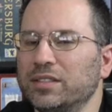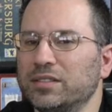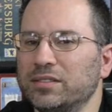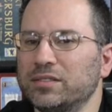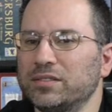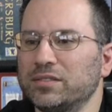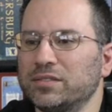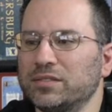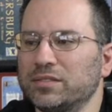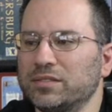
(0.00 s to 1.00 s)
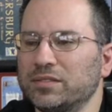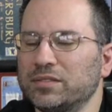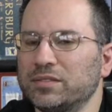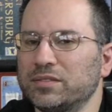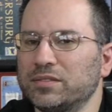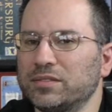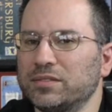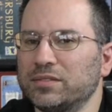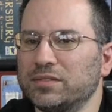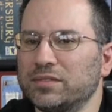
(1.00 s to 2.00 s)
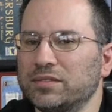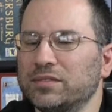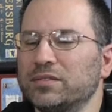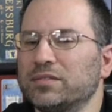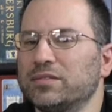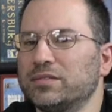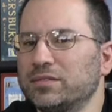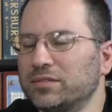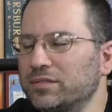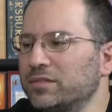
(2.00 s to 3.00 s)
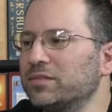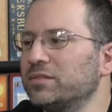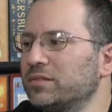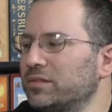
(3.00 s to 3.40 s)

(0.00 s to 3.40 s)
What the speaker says: The person shown says nothing.